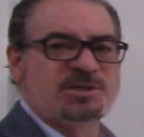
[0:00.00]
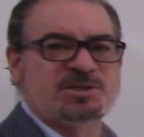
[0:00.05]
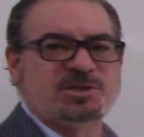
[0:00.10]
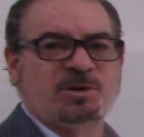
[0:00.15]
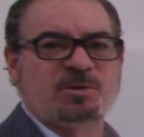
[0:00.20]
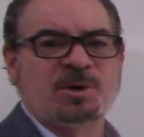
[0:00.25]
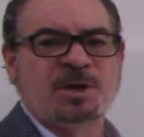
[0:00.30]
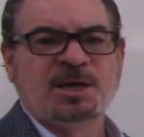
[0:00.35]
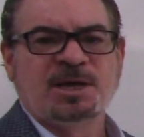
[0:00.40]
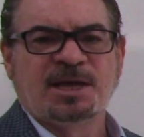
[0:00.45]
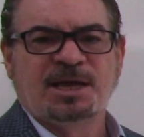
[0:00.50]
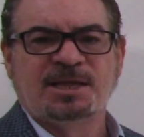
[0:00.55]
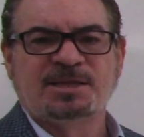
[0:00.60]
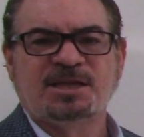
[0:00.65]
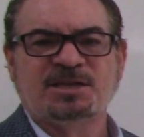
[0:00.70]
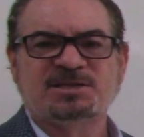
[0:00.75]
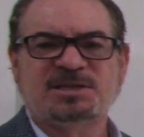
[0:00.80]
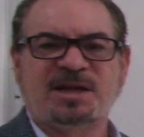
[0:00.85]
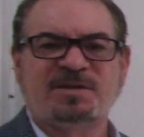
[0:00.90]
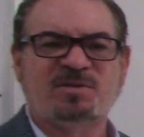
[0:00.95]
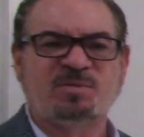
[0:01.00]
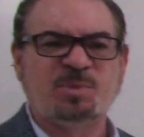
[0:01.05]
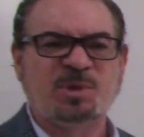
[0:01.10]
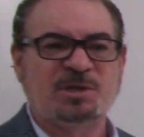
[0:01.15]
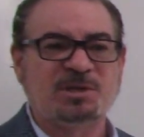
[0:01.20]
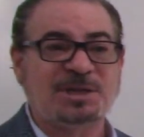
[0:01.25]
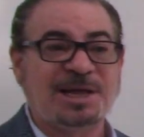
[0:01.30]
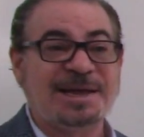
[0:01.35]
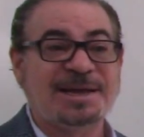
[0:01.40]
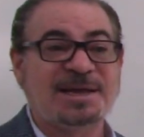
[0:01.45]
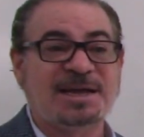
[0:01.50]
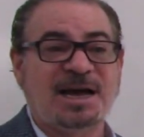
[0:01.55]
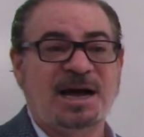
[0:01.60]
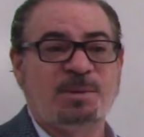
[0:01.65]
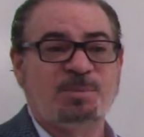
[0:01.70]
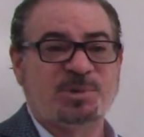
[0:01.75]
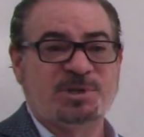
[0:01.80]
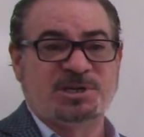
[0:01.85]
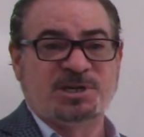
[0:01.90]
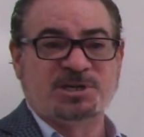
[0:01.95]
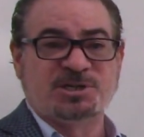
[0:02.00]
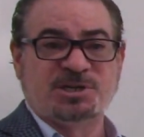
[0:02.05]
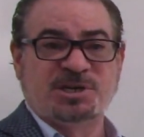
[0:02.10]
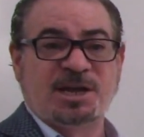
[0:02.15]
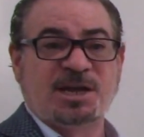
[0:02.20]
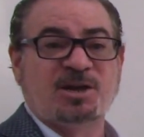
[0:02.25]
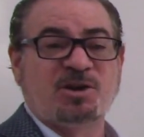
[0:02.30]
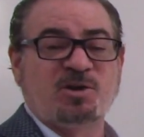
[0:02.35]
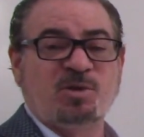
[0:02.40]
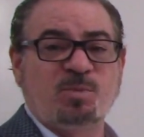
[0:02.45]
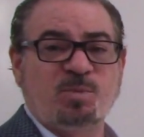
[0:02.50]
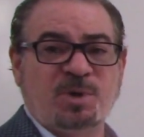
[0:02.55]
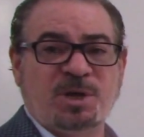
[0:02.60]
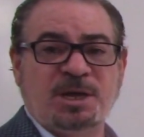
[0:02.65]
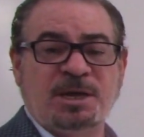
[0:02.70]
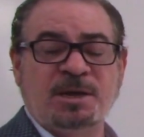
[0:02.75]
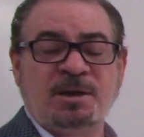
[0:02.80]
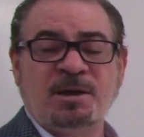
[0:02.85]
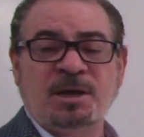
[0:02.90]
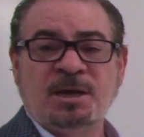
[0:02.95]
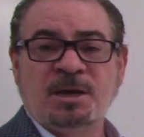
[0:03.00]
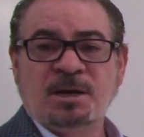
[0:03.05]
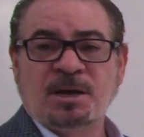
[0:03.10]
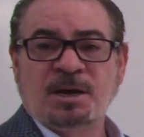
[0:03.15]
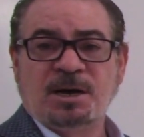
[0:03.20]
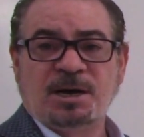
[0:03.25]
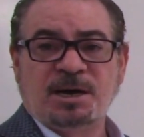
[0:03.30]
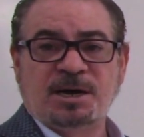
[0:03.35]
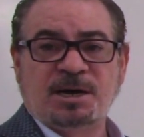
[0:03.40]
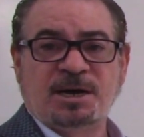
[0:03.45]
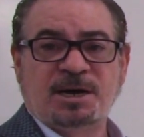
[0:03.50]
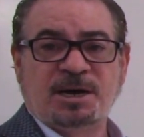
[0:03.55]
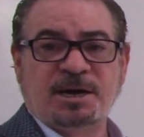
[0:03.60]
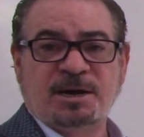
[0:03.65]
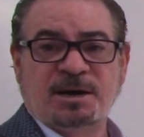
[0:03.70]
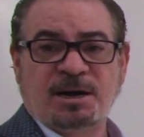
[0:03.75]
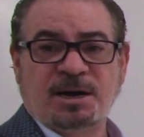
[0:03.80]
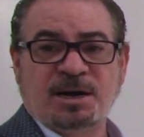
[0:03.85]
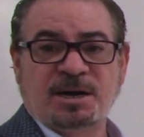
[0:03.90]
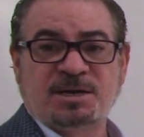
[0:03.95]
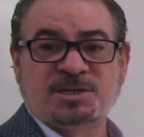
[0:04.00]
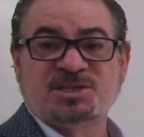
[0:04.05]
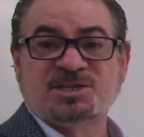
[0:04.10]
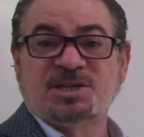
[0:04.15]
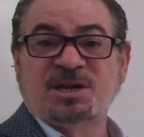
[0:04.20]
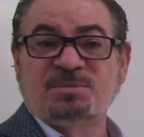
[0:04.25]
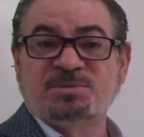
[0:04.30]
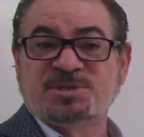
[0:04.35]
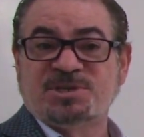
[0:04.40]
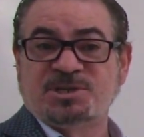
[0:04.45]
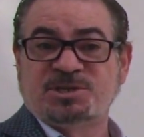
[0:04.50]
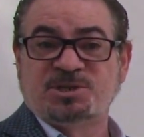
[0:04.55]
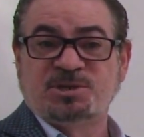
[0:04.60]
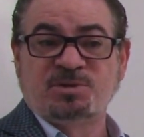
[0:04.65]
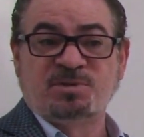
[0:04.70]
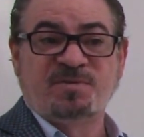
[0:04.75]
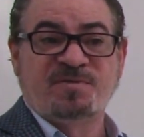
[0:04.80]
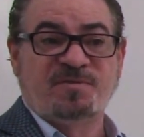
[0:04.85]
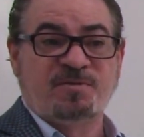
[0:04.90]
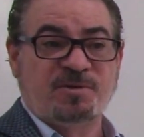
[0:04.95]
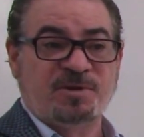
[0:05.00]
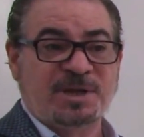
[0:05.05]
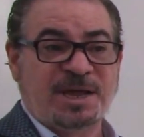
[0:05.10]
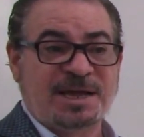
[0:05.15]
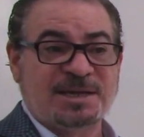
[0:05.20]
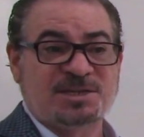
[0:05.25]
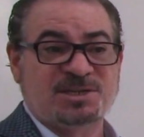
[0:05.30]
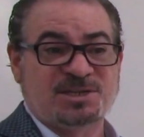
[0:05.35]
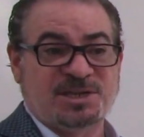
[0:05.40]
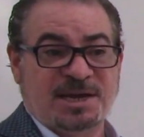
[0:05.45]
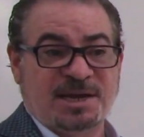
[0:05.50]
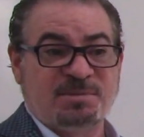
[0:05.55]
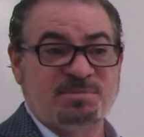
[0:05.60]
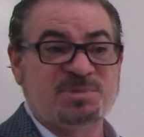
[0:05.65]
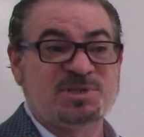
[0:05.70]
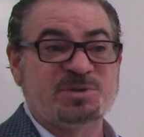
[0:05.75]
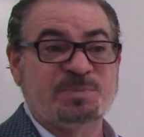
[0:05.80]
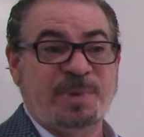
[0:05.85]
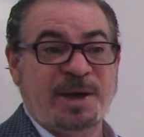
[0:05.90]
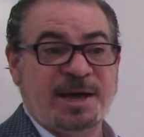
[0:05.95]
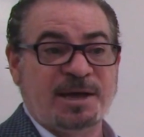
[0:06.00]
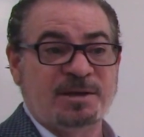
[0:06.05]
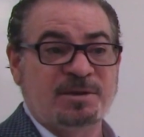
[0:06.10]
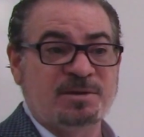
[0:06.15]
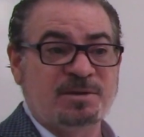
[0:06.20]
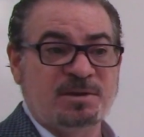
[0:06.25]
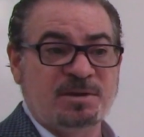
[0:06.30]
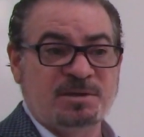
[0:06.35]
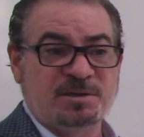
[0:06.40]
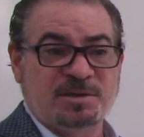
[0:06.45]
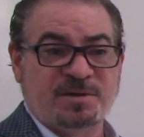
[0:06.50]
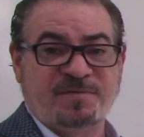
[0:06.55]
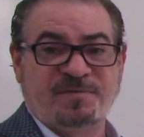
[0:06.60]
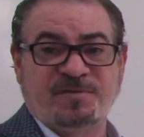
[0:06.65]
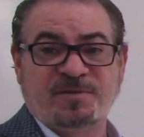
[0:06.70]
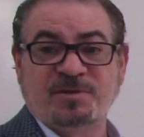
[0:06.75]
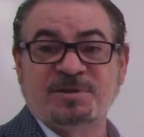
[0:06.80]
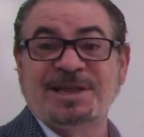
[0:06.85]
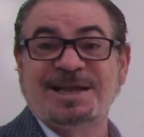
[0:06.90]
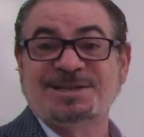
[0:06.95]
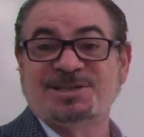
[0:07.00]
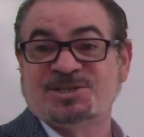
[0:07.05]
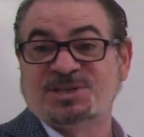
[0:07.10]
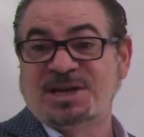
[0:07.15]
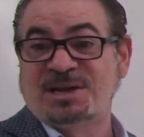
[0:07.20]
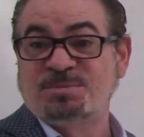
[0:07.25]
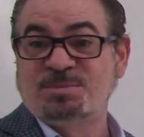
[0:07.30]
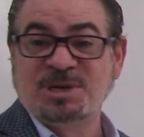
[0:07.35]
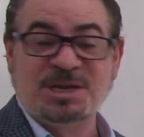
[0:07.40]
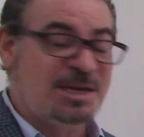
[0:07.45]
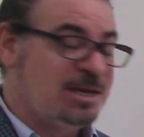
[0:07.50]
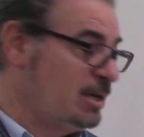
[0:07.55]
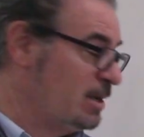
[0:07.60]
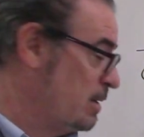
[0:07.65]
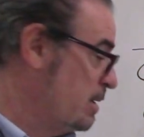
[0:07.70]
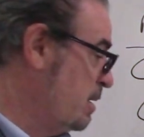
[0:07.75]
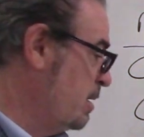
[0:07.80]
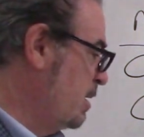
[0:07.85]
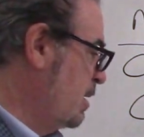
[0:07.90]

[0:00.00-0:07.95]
So it doesn't have to be like competition. It could be a substitute for that same spend to fill that same need.